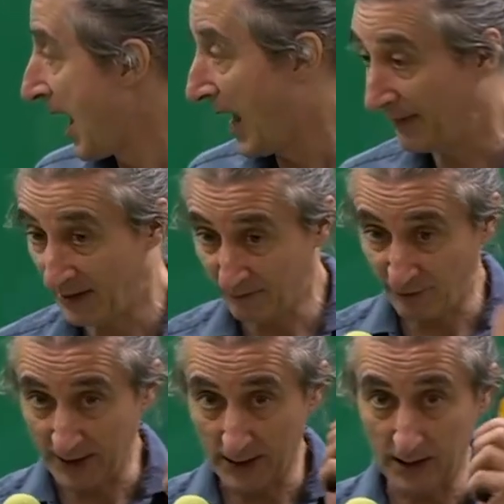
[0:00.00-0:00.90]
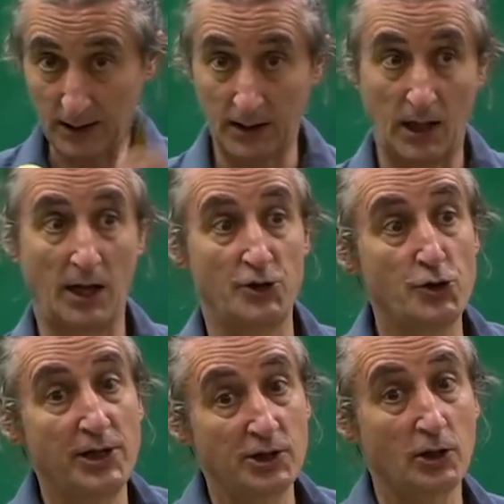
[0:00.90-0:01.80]
And then finally, you
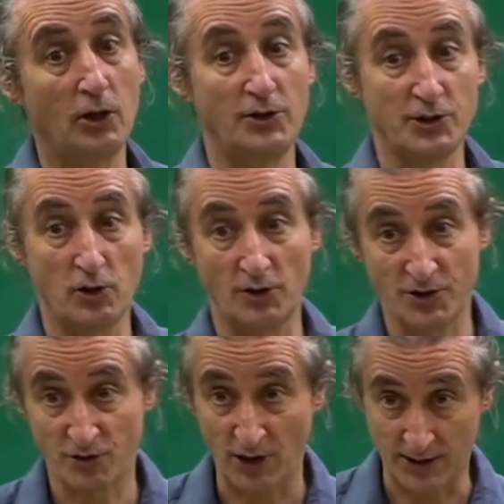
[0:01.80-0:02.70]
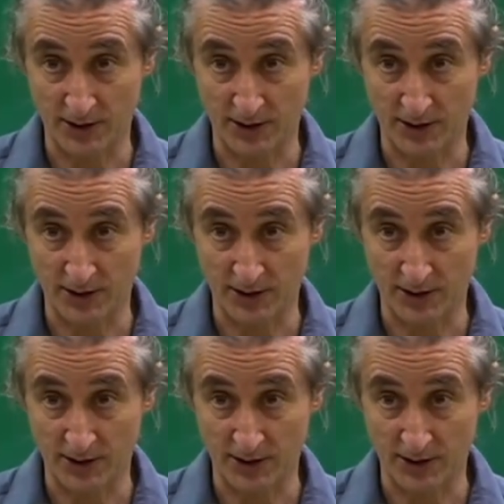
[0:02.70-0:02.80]
need to learn to concentrate.